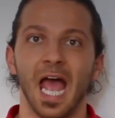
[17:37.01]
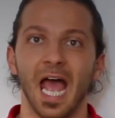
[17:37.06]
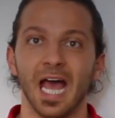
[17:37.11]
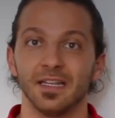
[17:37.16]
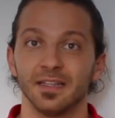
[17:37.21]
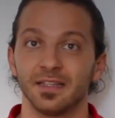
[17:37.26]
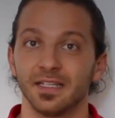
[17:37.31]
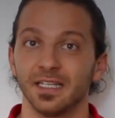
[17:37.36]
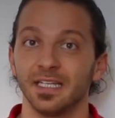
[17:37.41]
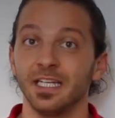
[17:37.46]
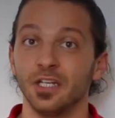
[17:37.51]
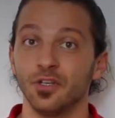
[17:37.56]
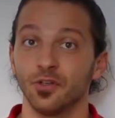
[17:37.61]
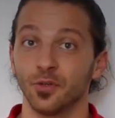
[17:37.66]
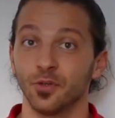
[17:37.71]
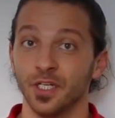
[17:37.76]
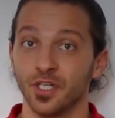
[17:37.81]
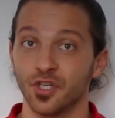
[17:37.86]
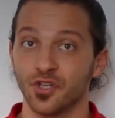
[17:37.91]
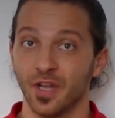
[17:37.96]
until you
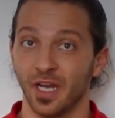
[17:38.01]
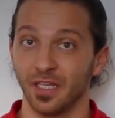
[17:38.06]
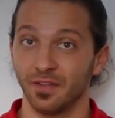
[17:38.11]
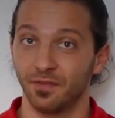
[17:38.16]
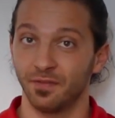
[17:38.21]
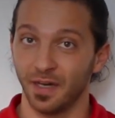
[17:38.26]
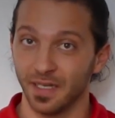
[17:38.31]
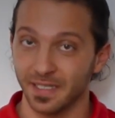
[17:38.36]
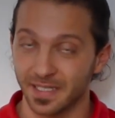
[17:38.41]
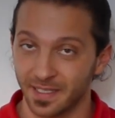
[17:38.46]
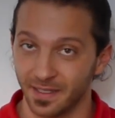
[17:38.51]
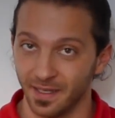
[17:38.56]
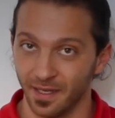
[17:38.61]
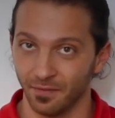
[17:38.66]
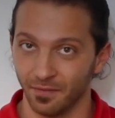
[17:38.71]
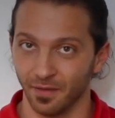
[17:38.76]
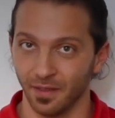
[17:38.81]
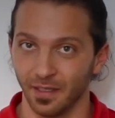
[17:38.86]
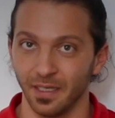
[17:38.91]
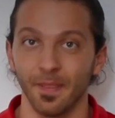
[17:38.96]
reach the advanced
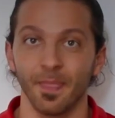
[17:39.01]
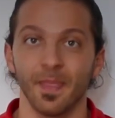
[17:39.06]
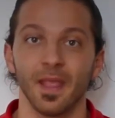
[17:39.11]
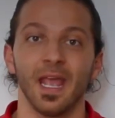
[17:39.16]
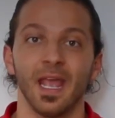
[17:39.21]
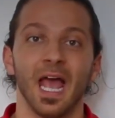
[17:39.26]
level,